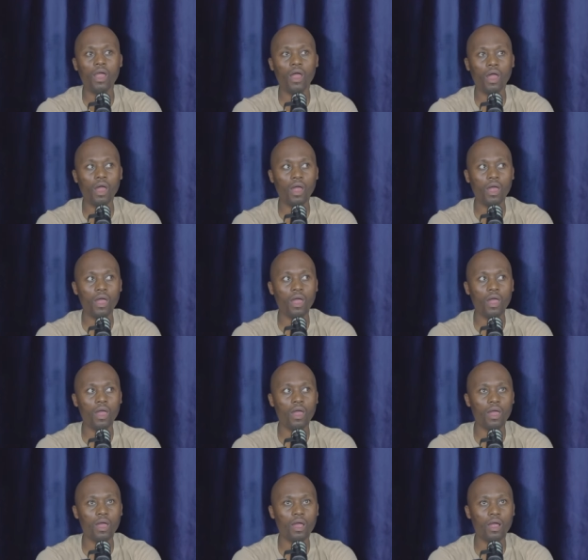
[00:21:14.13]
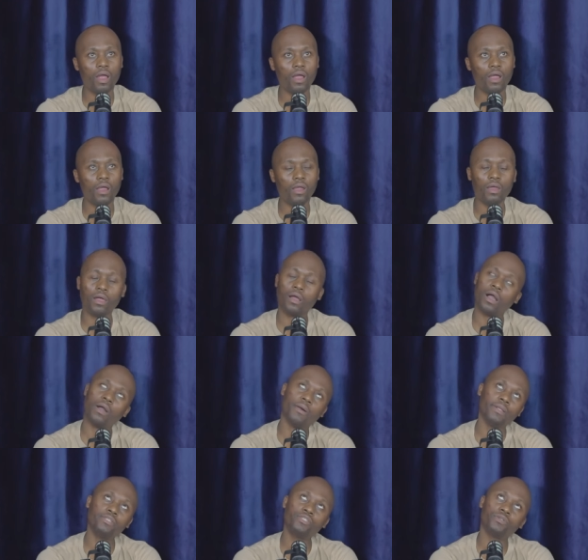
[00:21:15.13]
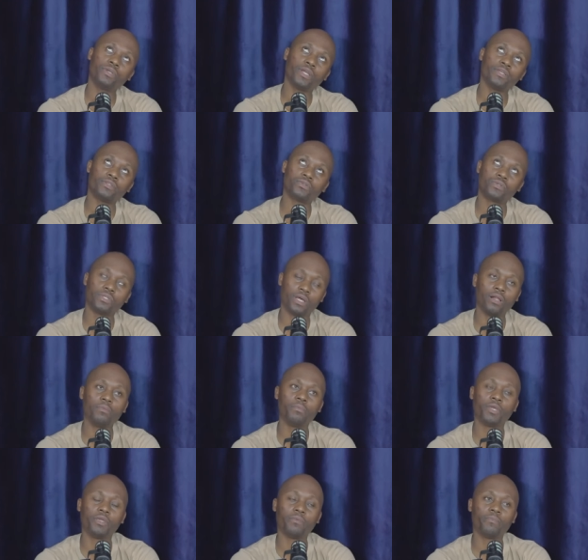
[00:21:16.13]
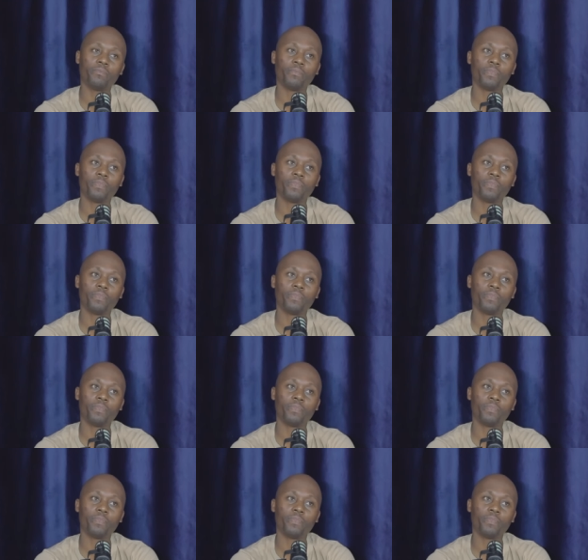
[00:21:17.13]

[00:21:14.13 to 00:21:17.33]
Uh, I want you guys to tell me